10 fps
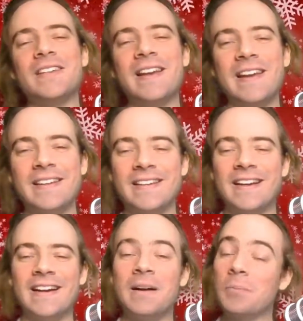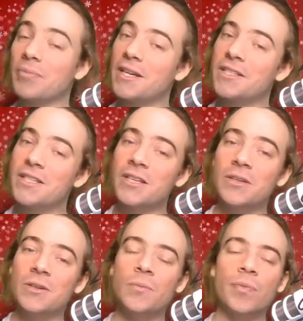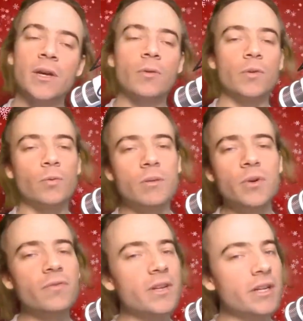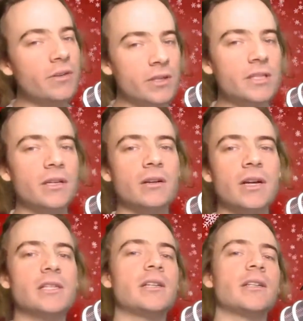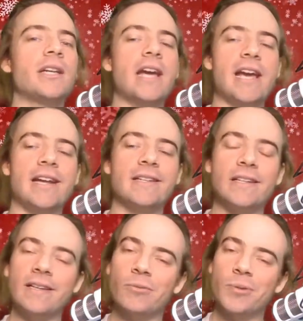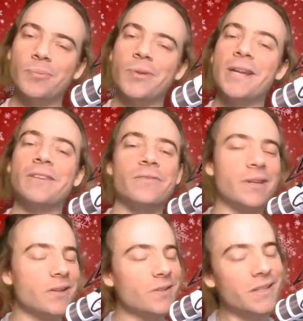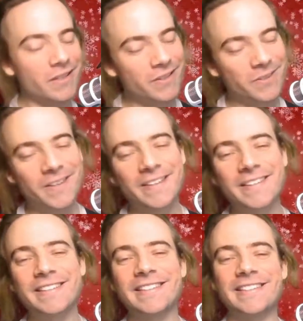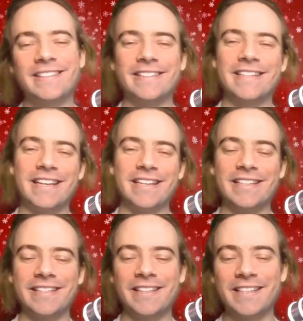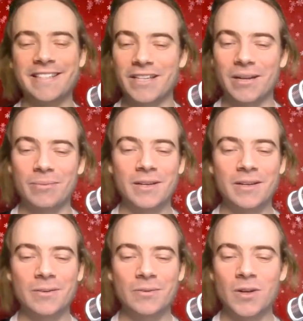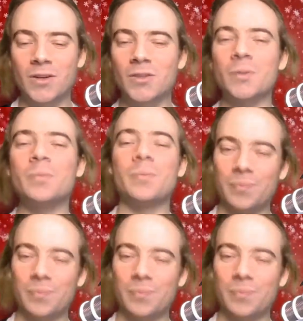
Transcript: And uh, I'll see you with one more video this year, ideally, and with plenty of videos in the new year. Take it easy, ladies and gentlemen. Talk soon.